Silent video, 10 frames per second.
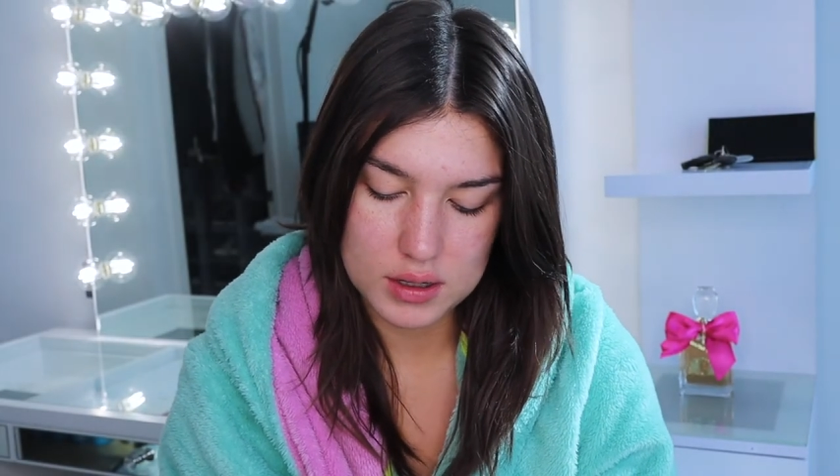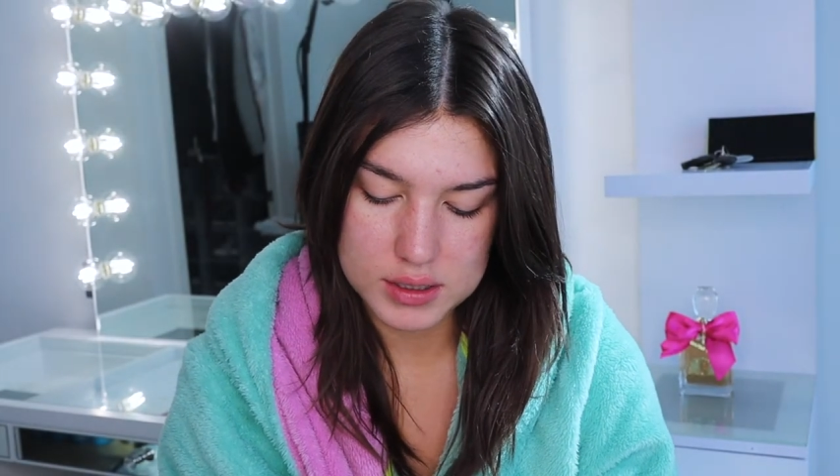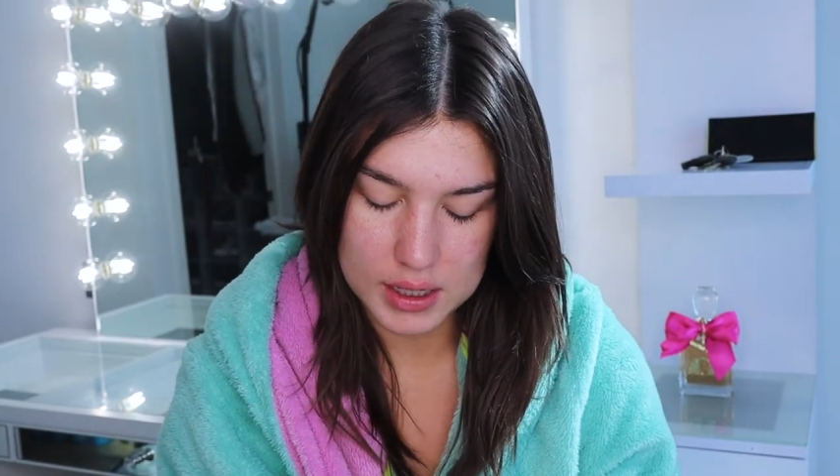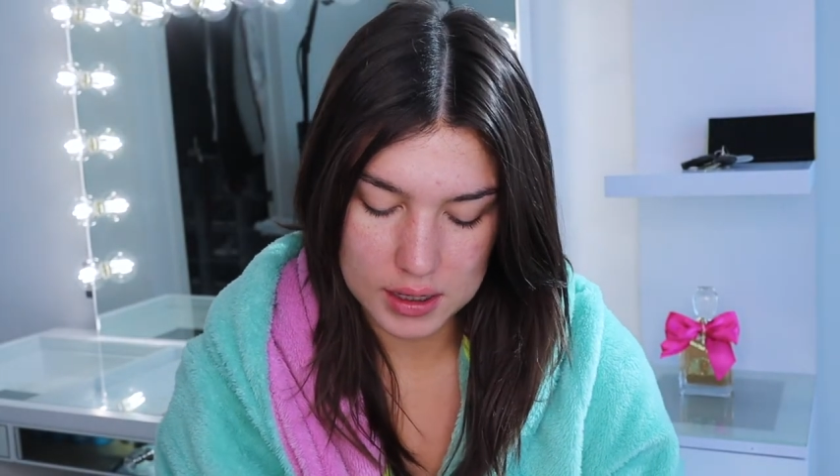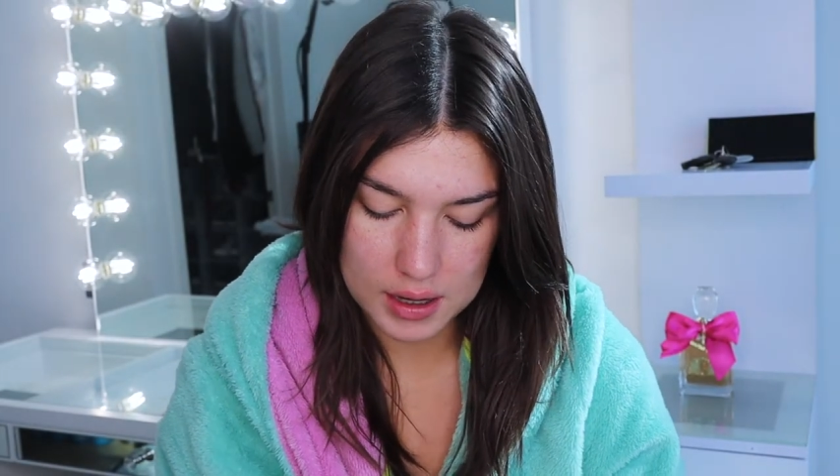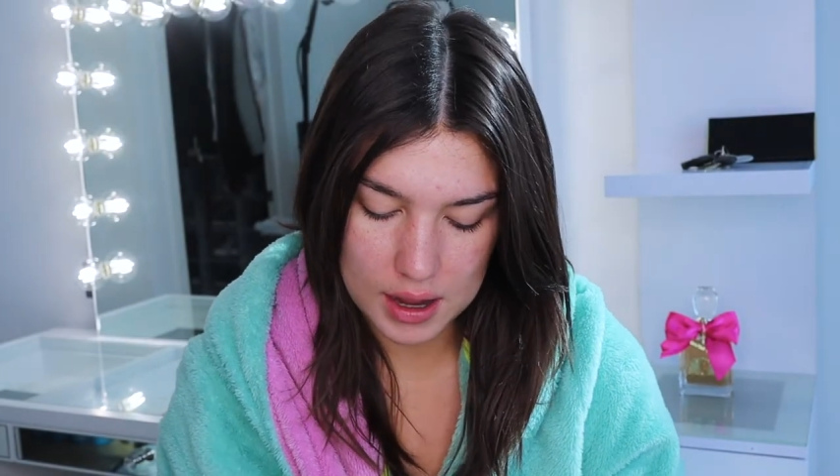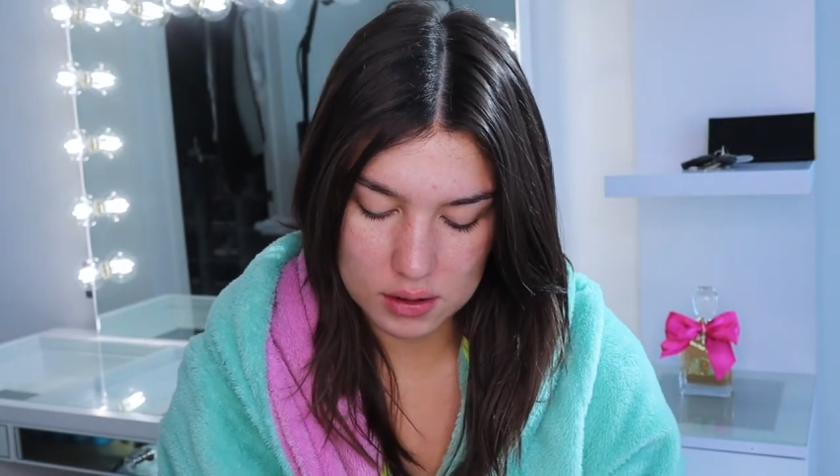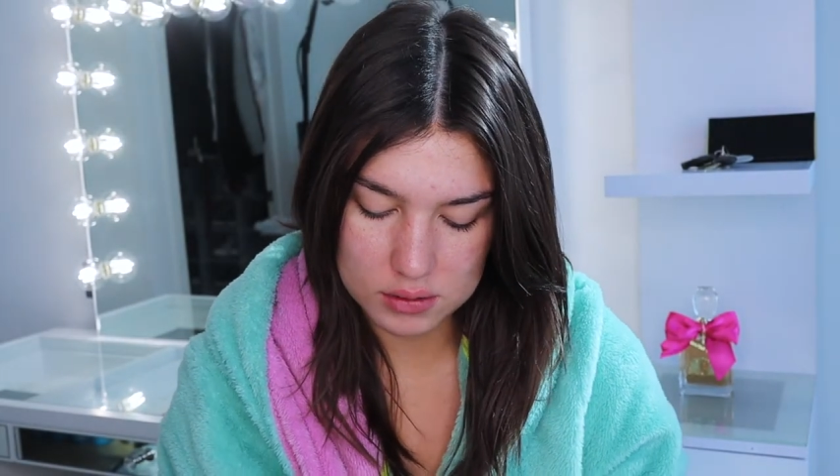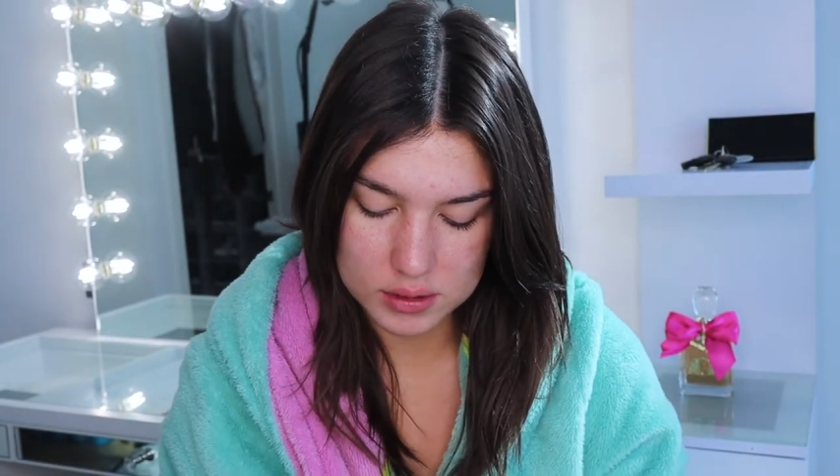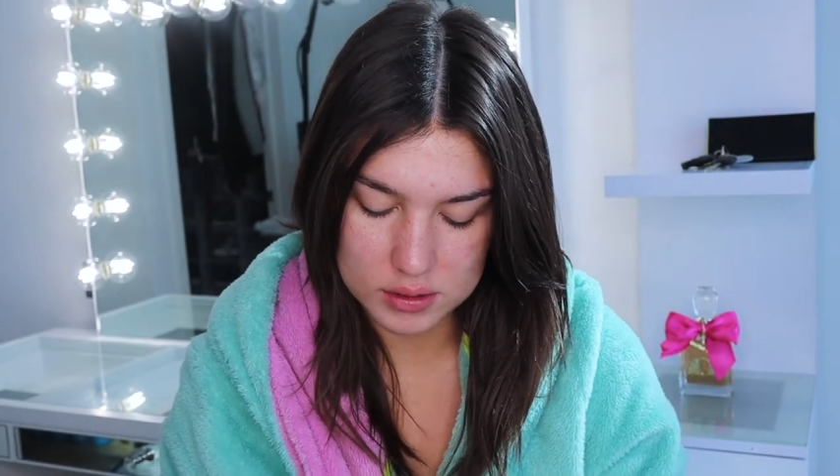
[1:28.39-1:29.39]
going to take it
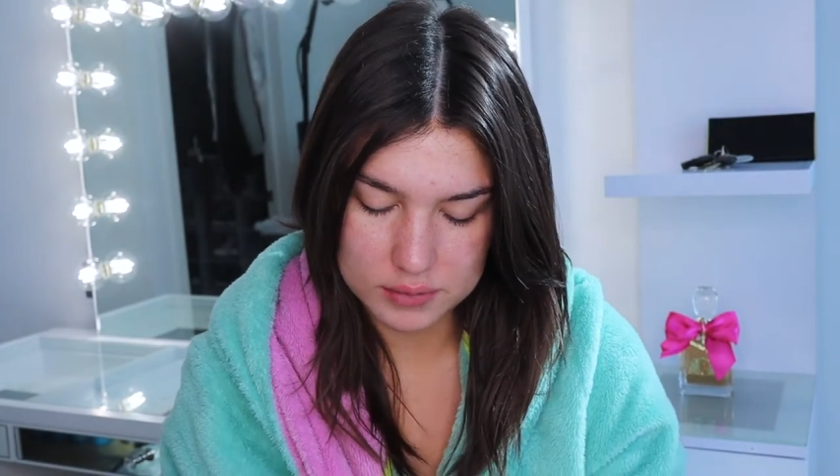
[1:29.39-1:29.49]
out.